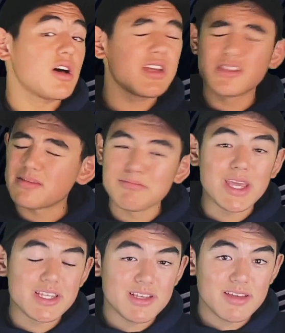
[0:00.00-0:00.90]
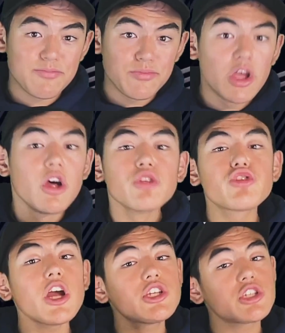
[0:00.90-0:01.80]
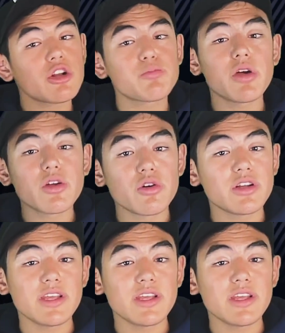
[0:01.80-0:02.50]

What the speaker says: It's amazing. Try shutter priority,